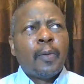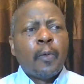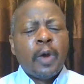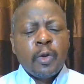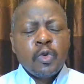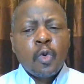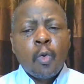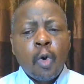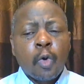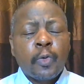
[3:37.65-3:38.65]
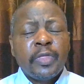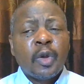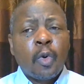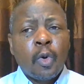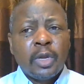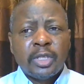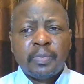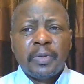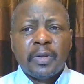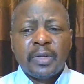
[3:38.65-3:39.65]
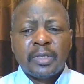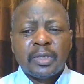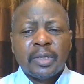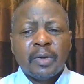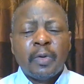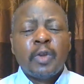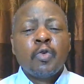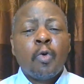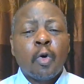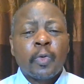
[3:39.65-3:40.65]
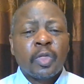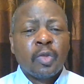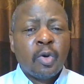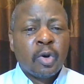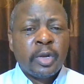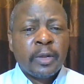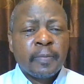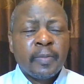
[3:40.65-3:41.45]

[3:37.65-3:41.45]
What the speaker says: when you walk with the Holy Spirit, when you walk with God,